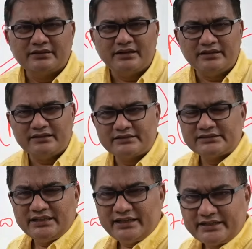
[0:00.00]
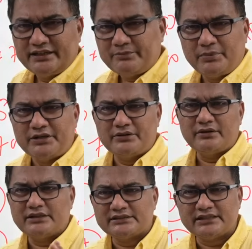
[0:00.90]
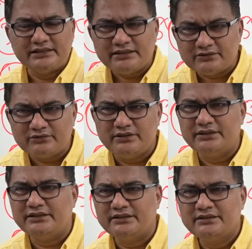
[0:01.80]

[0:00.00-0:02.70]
and selecting a particular center only?